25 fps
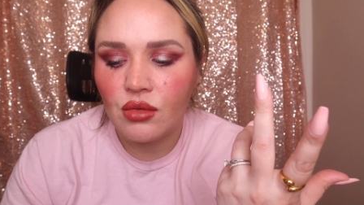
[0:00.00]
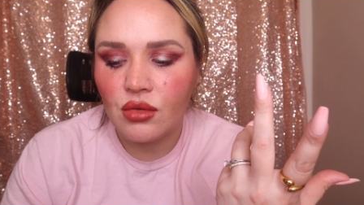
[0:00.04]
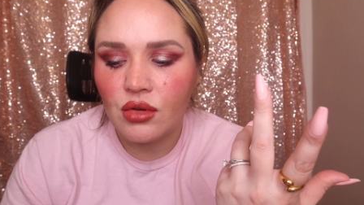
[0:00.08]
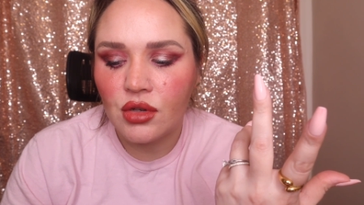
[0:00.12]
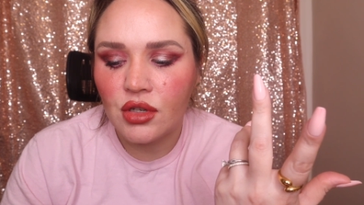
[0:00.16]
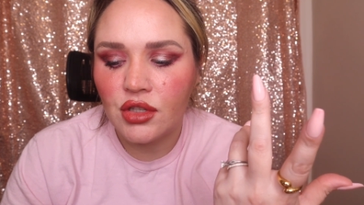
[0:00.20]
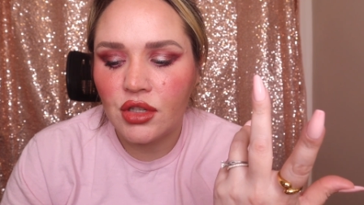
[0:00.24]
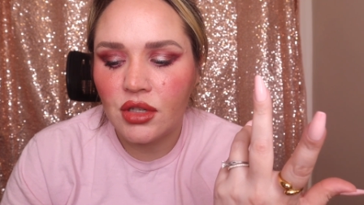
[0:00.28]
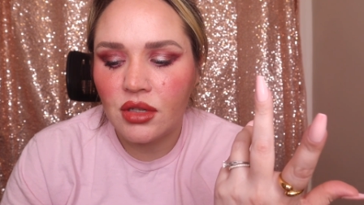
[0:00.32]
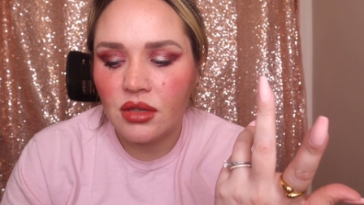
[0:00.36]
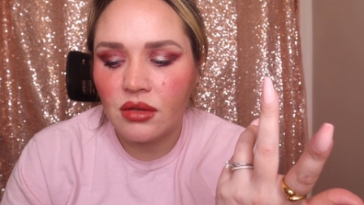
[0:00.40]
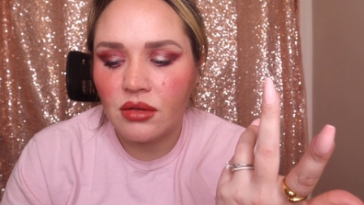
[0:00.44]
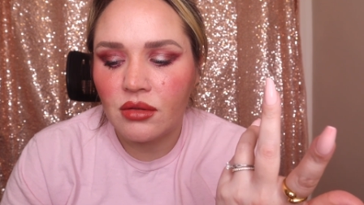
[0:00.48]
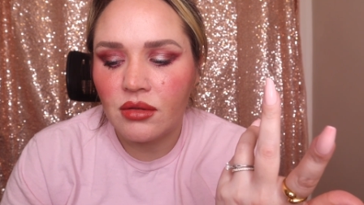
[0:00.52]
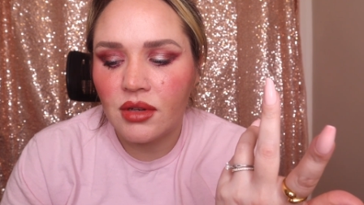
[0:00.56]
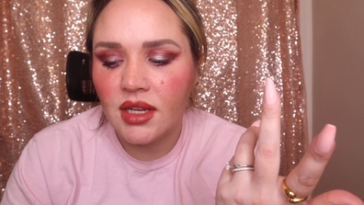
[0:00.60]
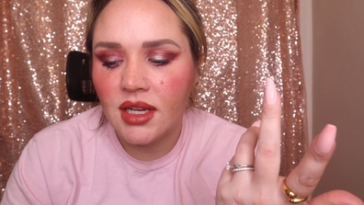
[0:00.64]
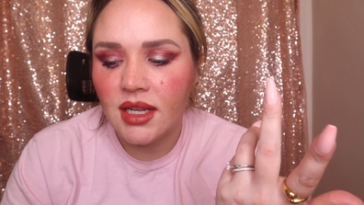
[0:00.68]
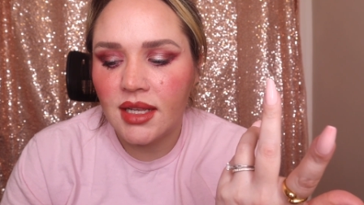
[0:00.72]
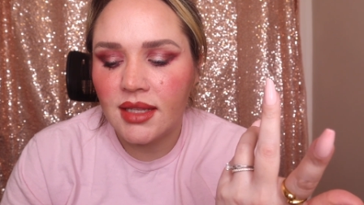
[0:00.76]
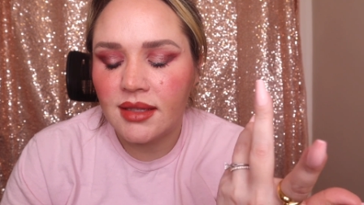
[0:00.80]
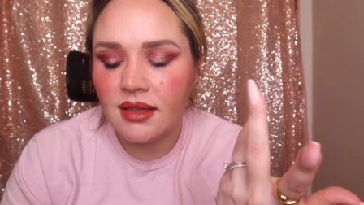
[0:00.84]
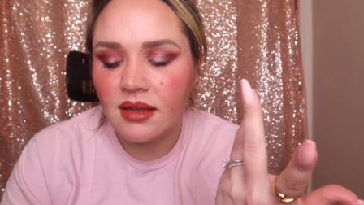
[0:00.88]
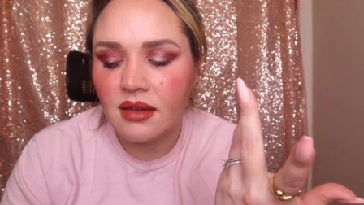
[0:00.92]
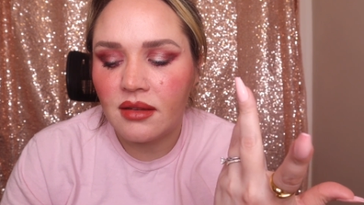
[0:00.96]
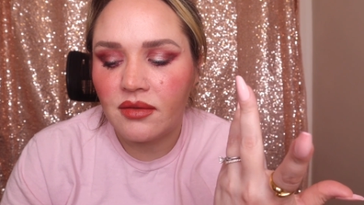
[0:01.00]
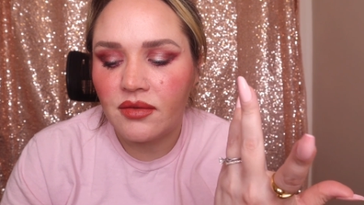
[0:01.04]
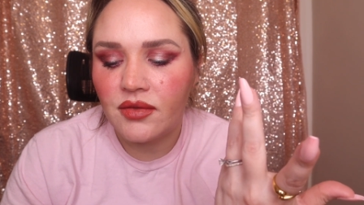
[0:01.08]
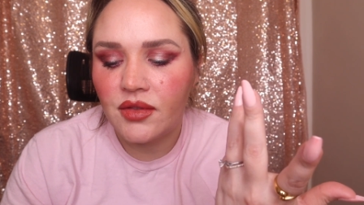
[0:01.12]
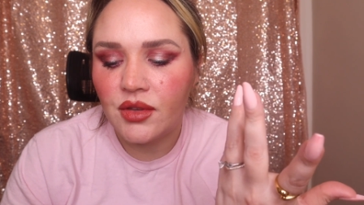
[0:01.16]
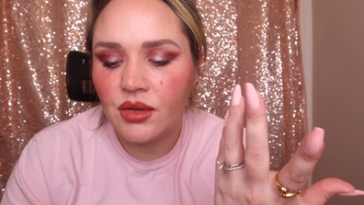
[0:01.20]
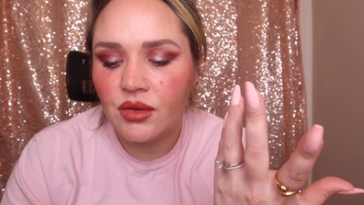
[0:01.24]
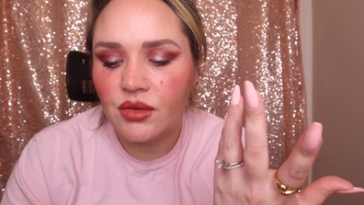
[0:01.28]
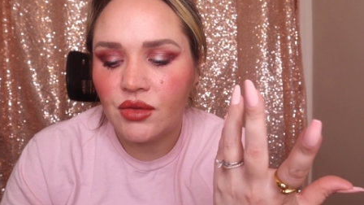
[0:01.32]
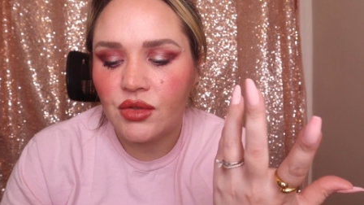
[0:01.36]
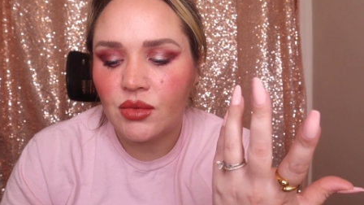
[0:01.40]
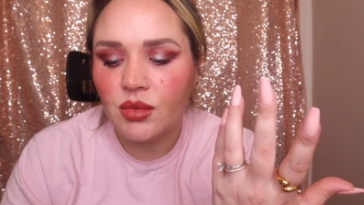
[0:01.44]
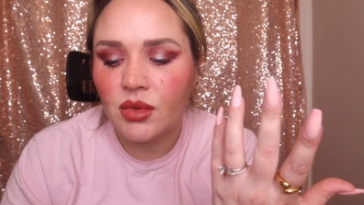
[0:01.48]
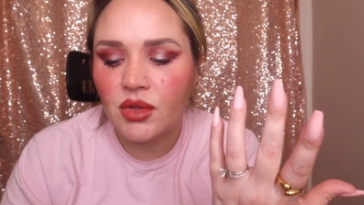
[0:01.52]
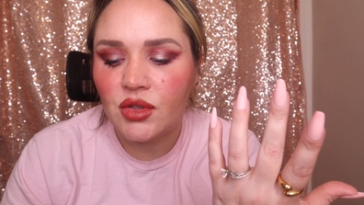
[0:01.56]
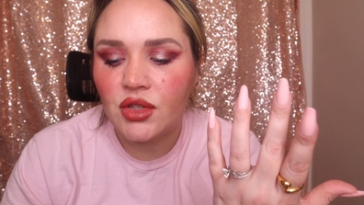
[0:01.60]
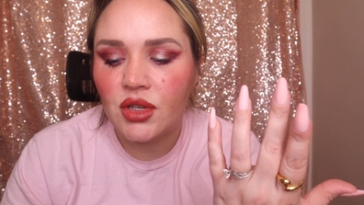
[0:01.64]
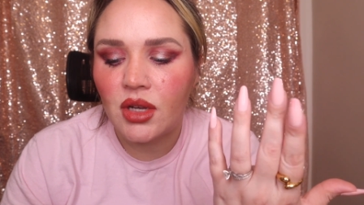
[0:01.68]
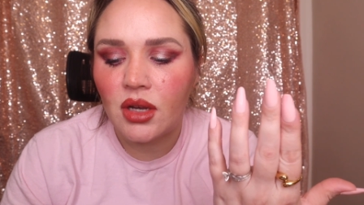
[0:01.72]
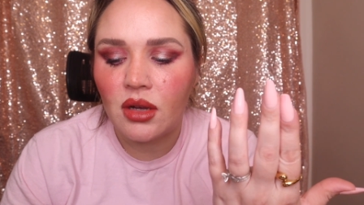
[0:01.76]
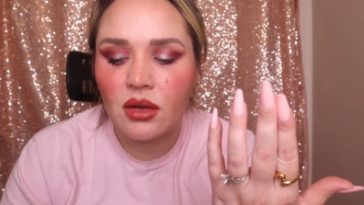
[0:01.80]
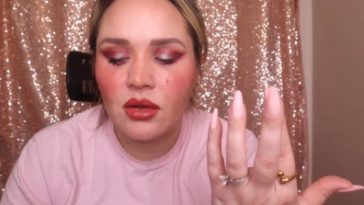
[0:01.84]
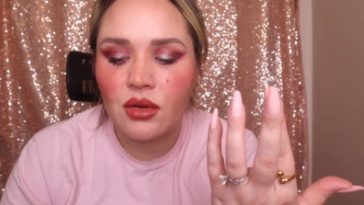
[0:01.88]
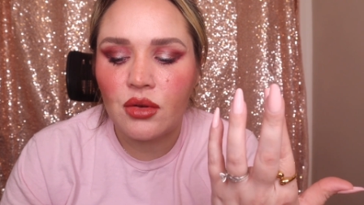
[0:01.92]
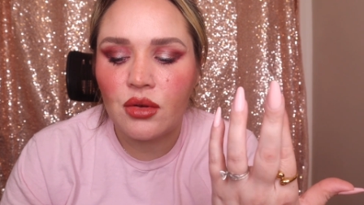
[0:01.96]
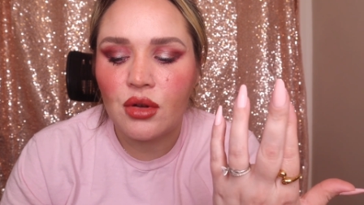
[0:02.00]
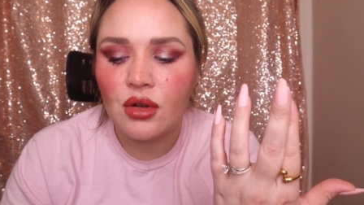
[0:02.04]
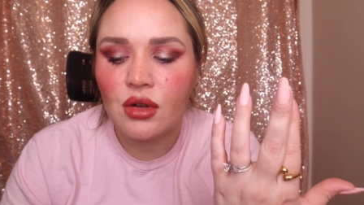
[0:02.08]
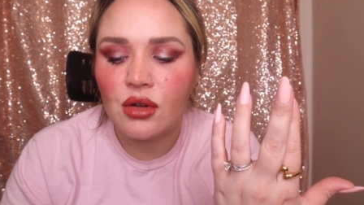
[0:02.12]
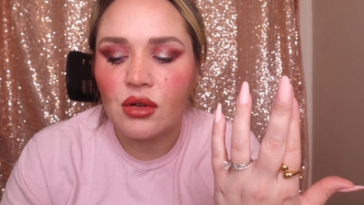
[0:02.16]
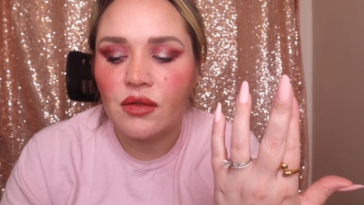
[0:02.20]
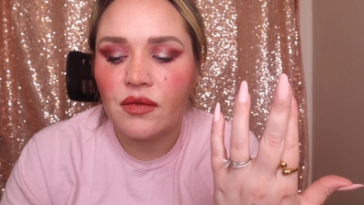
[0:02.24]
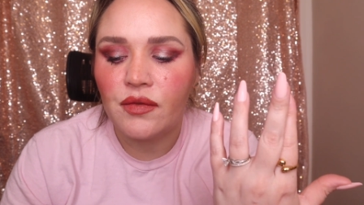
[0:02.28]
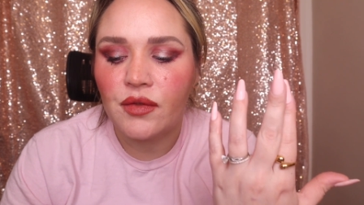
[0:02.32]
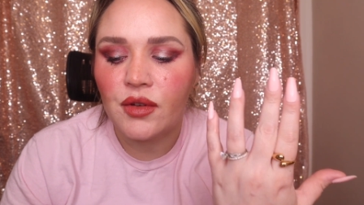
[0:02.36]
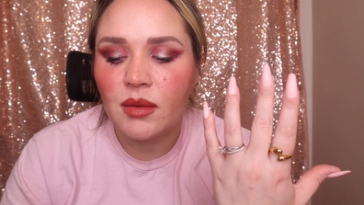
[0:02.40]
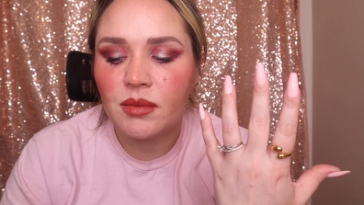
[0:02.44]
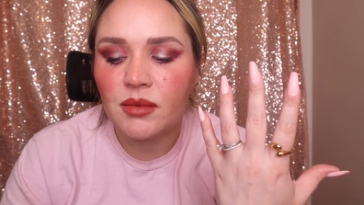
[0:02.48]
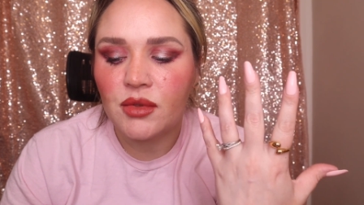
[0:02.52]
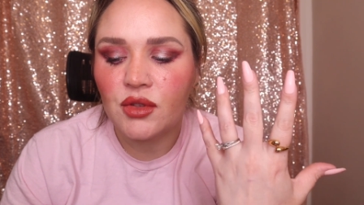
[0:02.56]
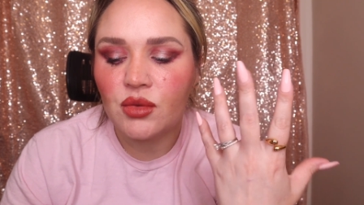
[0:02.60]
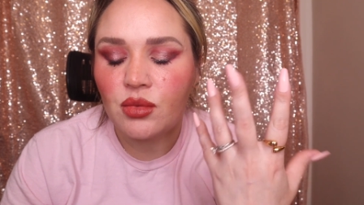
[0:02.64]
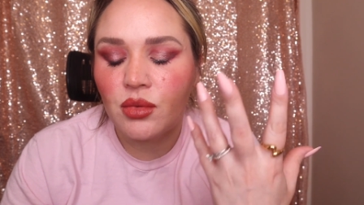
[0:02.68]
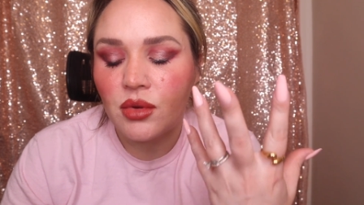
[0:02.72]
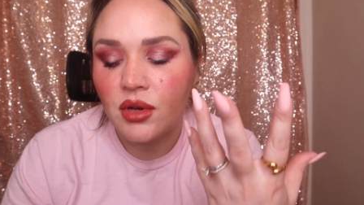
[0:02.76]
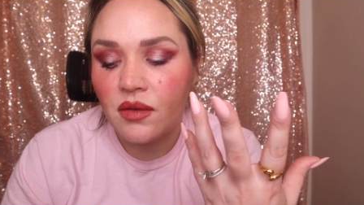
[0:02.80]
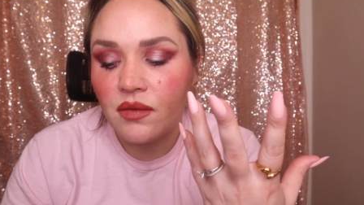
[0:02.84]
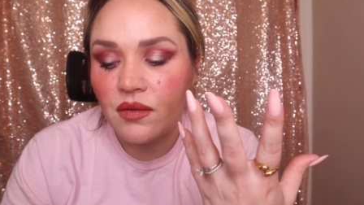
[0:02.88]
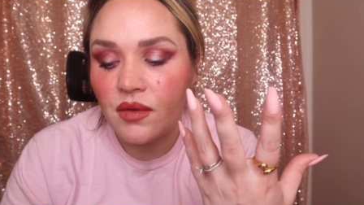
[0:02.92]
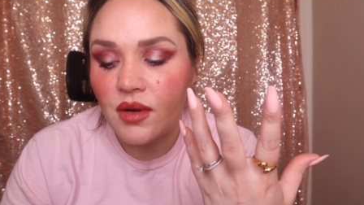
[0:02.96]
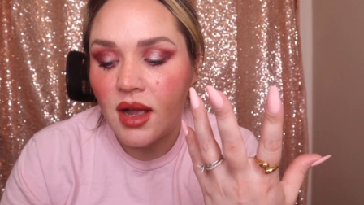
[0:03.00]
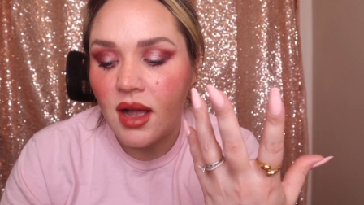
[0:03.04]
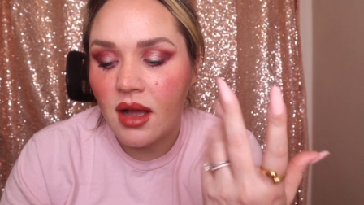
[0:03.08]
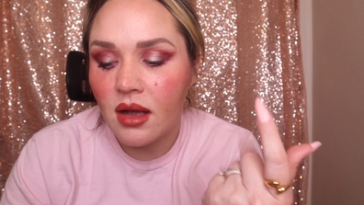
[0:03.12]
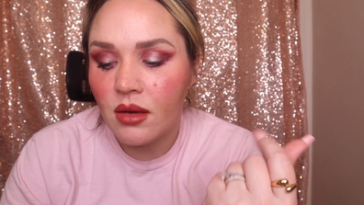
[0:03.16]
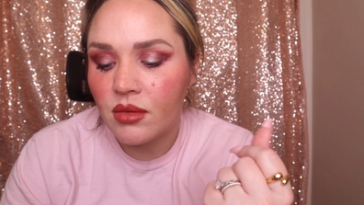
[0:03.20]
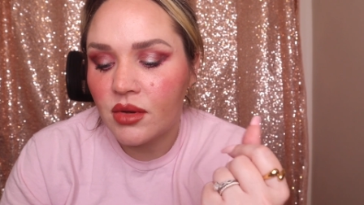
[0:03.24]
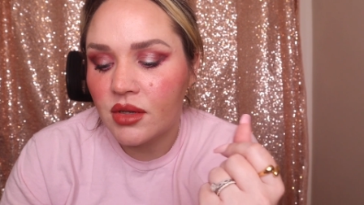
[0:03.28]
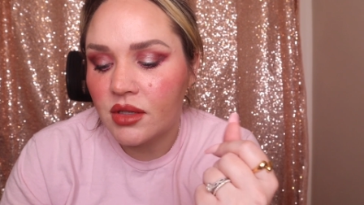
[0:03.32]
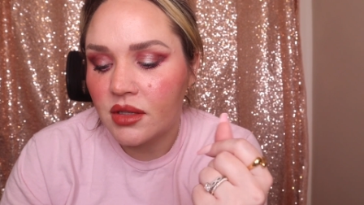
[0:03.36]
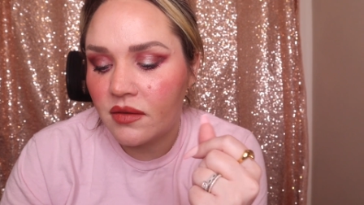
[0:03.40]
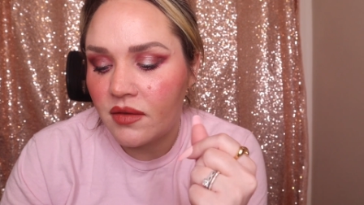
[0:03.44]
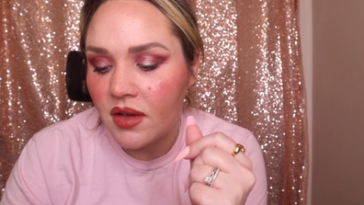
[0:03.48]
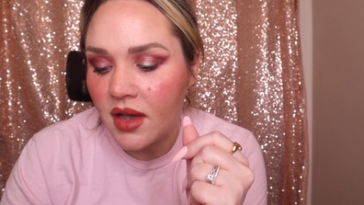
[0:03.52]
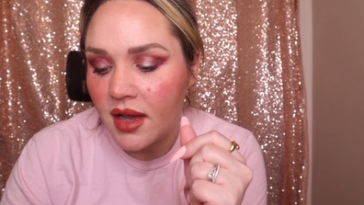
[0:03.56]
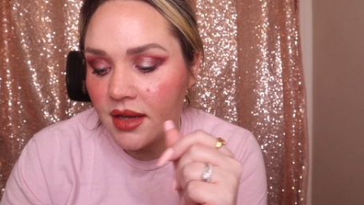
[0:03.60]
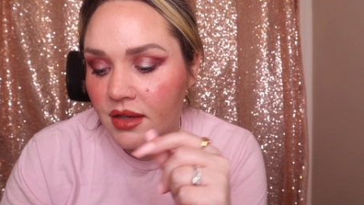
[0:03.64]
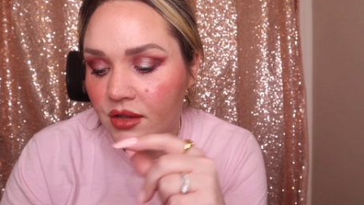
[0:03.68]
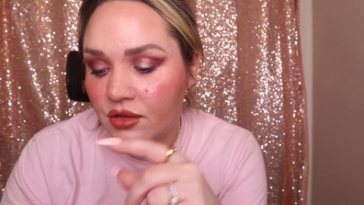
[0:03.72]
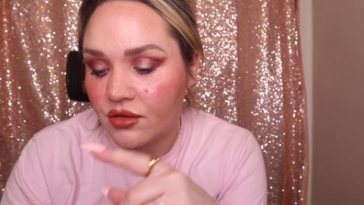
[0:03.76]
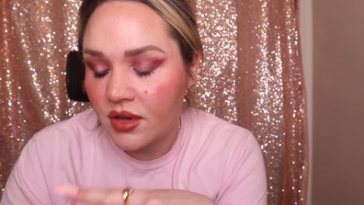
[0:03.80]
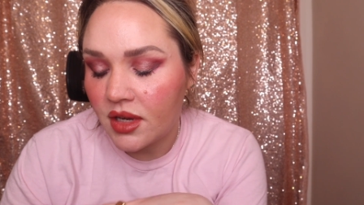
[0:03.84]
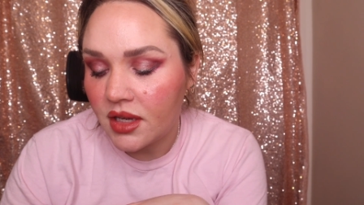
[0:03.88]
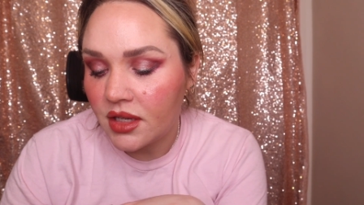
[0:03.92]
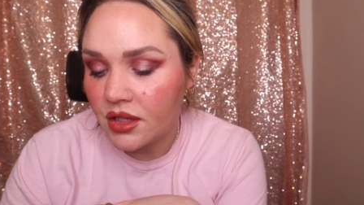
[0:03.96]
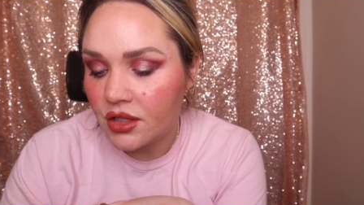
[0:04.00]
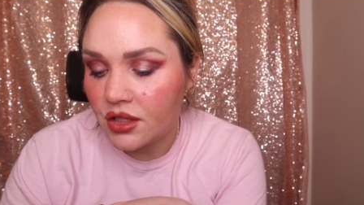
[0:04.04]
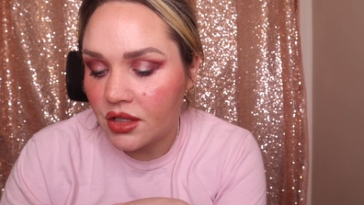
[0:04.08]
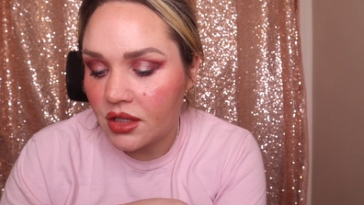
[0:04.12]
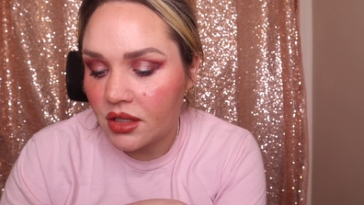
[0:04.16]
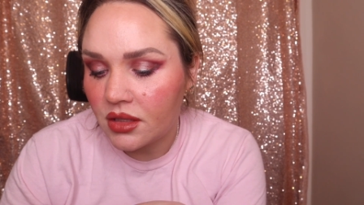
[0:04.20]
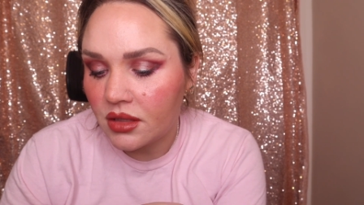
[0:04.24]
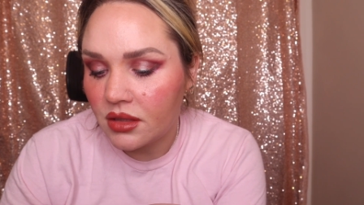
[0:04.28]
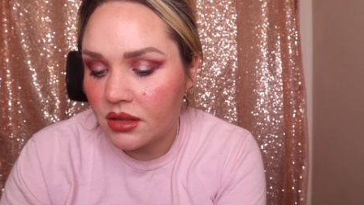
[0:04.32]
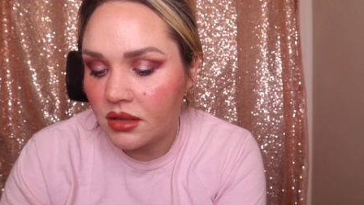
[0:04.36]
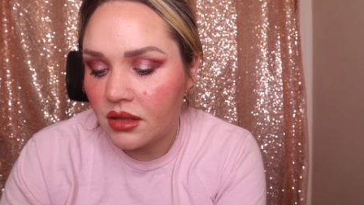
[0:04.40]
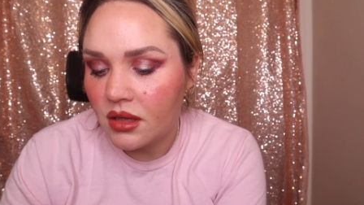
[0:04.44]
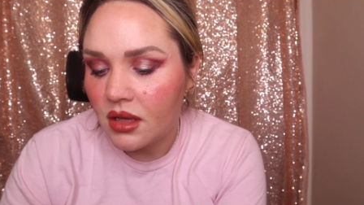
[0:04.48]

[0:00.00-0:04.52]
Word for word: origin ingredients and infused with cherry oil for up to 24 hours of hydration.